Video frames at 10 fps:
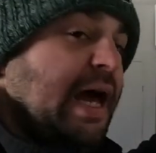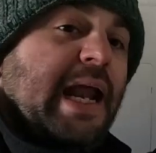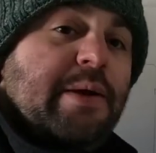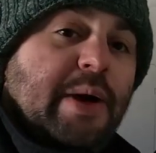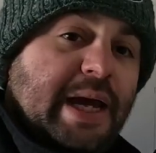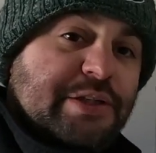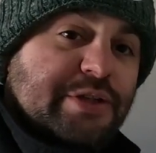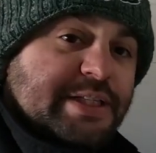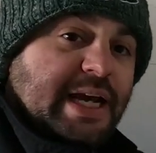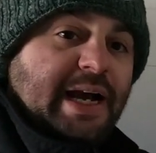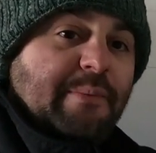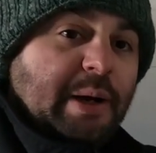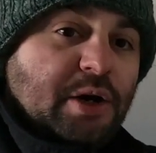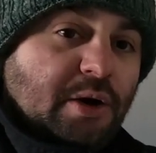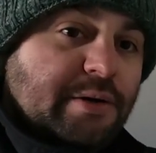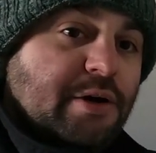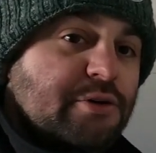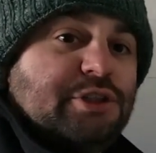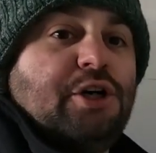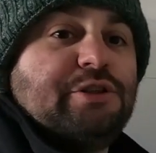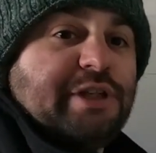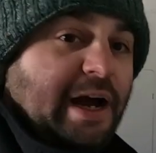anyway, as you can see, I got my garden hose hooked